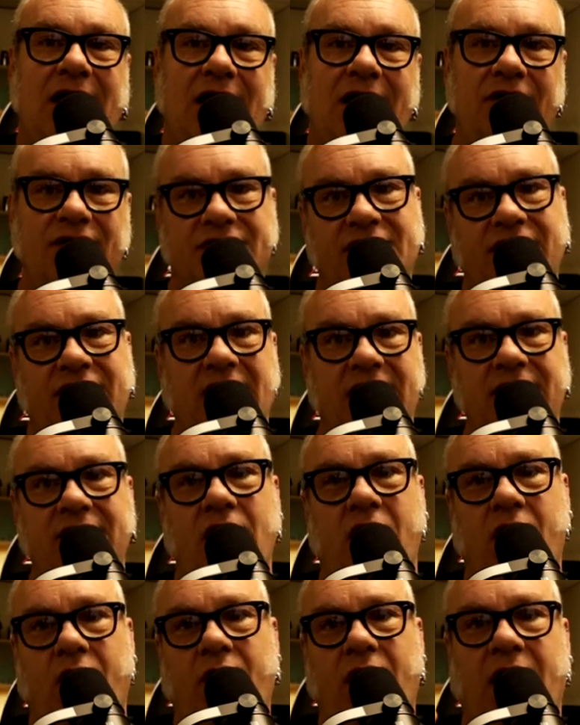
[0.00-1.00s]
Here's the thing,
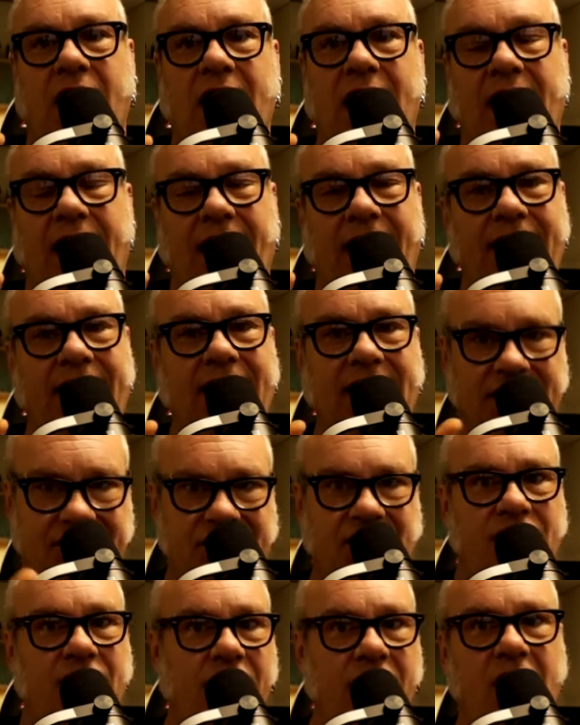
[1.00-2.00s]
though. Uh,
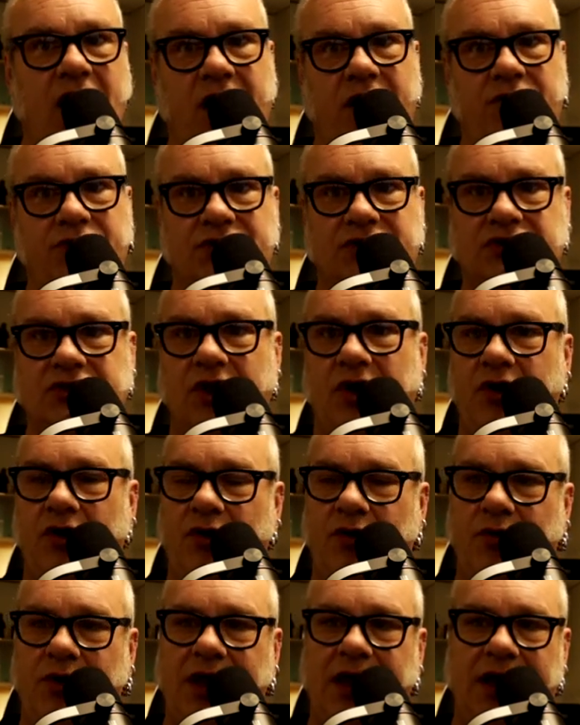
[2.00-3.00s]
it's in your nose,
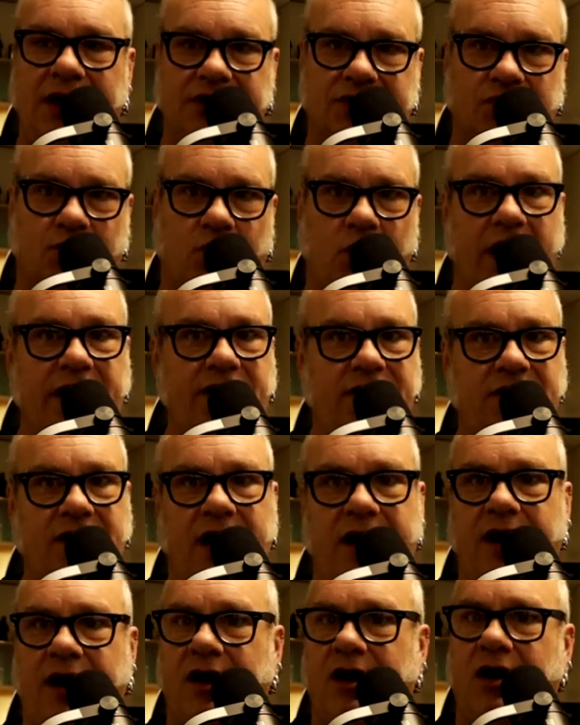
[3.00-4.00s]
so it's right
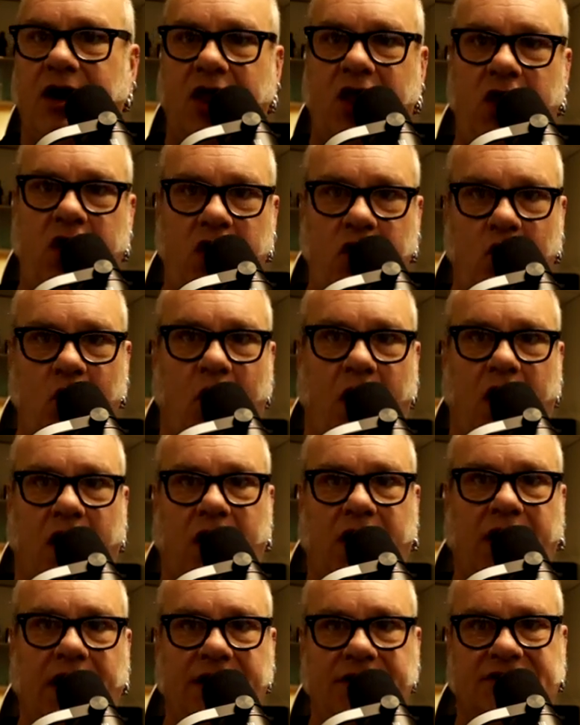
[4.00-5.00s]
there. You
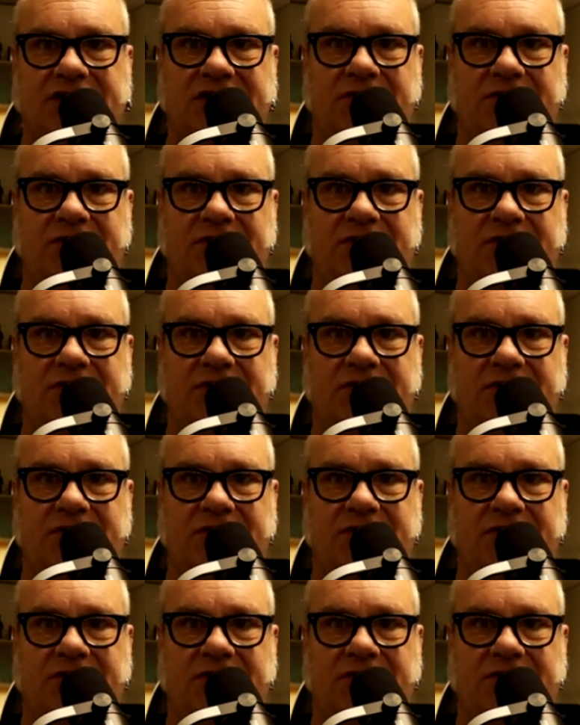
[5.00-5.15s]
are going to